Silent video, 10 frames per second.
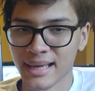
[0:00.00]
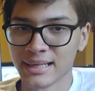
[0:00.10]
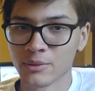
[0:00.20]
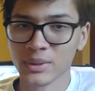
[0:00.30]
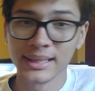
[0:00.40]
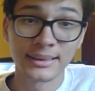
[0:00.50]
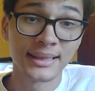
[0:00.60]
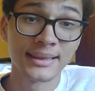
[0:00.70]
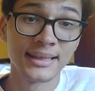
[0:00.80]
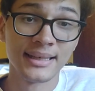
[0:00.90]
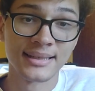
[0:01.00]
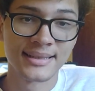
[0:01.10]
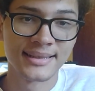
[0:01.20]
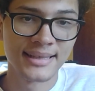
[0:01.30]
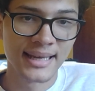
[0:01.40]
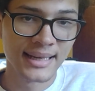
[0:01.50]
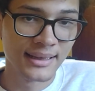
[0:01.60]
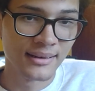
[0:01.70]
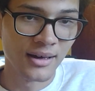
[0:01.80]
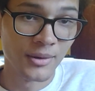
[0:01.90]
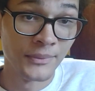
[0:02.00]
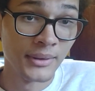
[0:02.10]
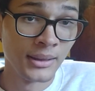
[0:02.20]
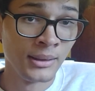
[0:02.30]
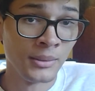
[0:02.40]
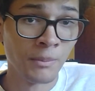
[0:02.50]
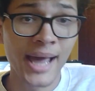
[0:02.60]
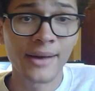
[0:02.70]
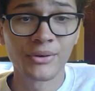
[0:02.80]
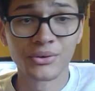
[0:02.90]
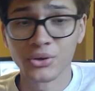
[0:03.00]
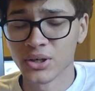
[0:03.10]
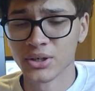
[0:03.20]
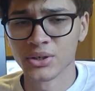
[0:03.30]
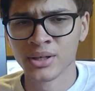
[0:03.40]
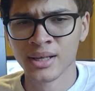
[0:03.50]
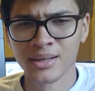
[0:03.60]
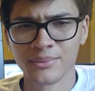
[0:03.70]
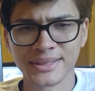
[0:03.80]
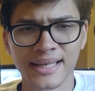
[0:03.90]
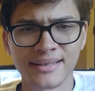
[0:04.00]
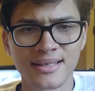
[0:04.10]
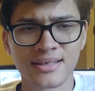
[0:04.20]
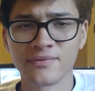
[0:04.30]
And I really like the aesthetic of the background art, which has this